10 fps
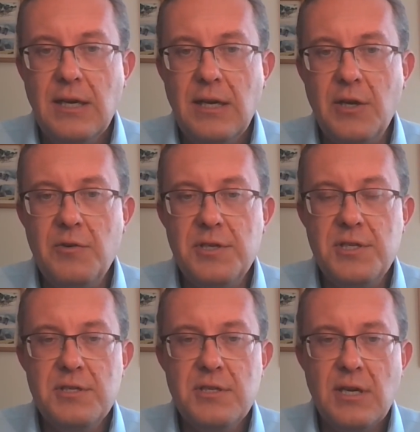
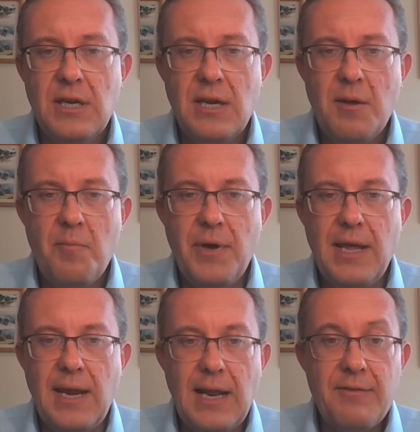increases, but
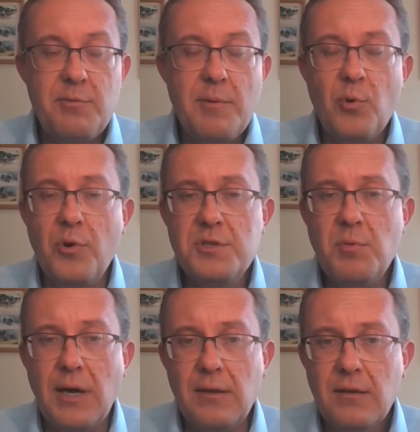it'll have to be broad
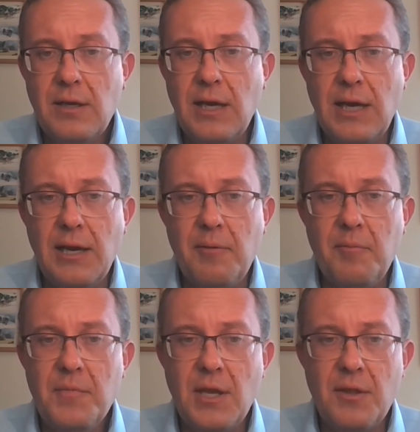as well.
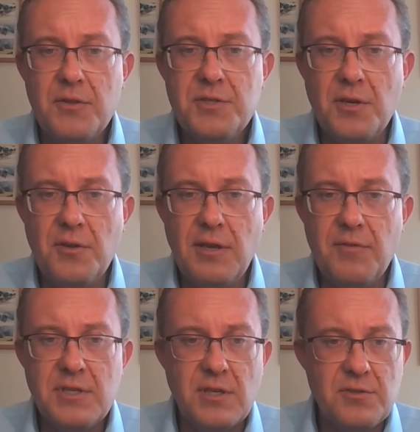So
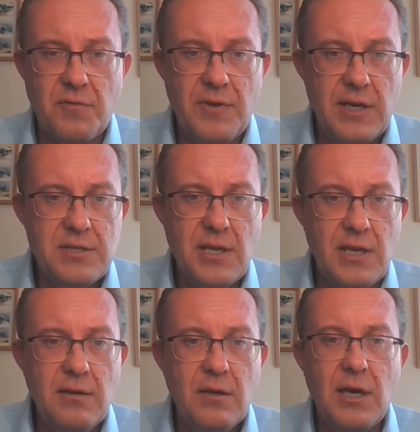even things like sort of
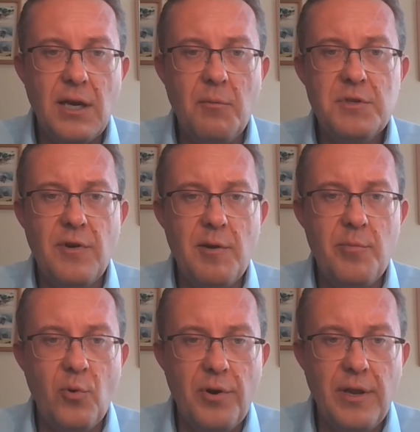VAT, which are very
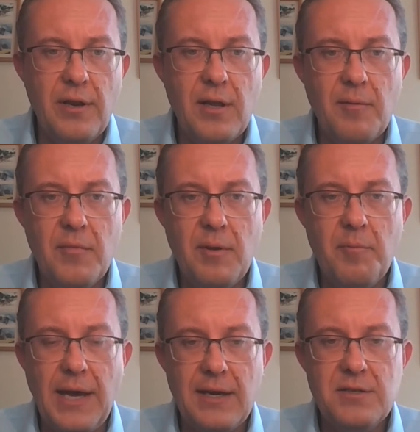broad in
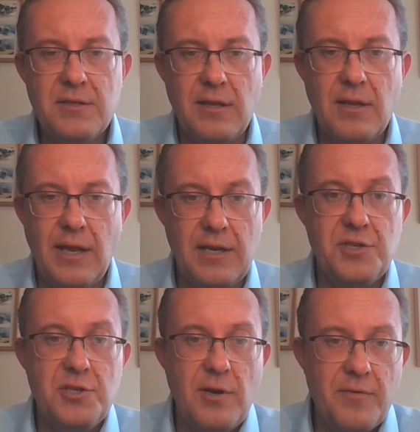impact, and
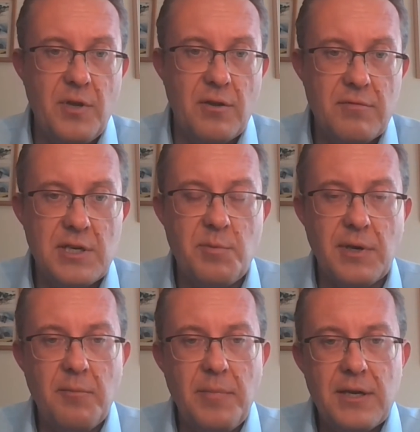actually do have
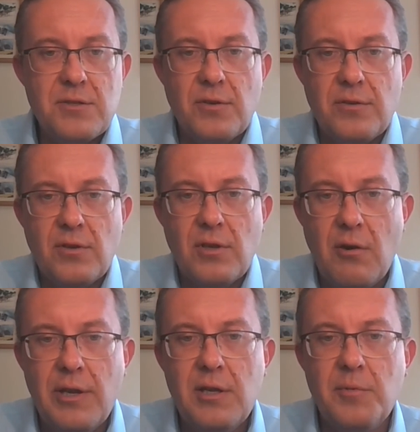detrimental impacts on
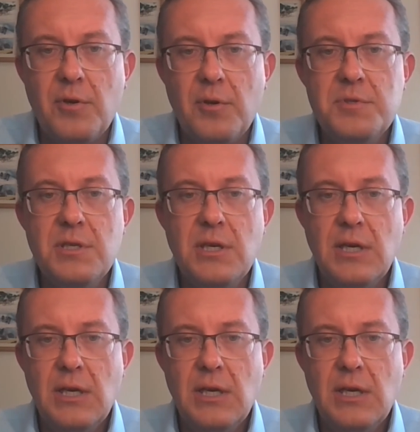lower income groups.